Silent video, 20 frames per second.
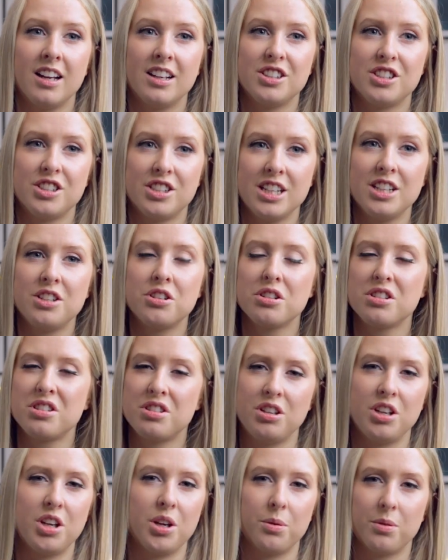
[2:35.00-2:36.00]
she just
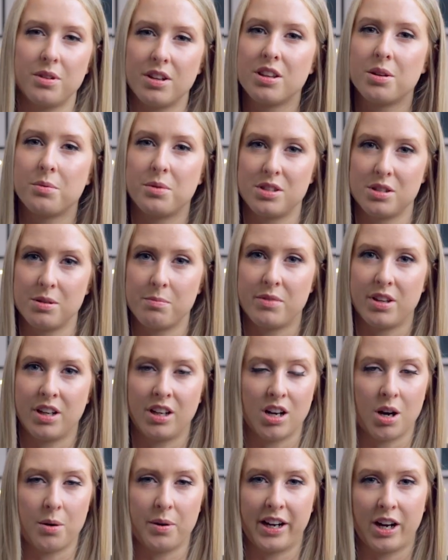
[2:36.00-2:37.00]
knew that there was something
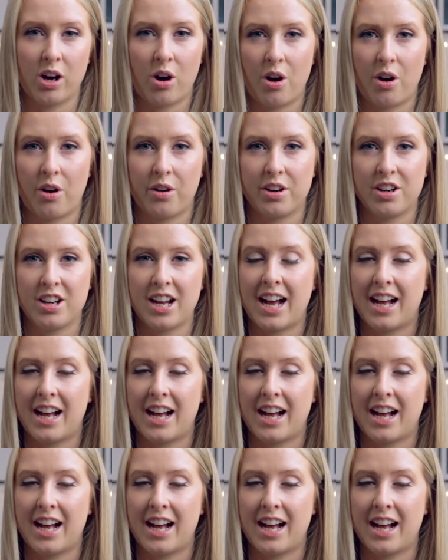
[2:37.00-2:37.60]
going on.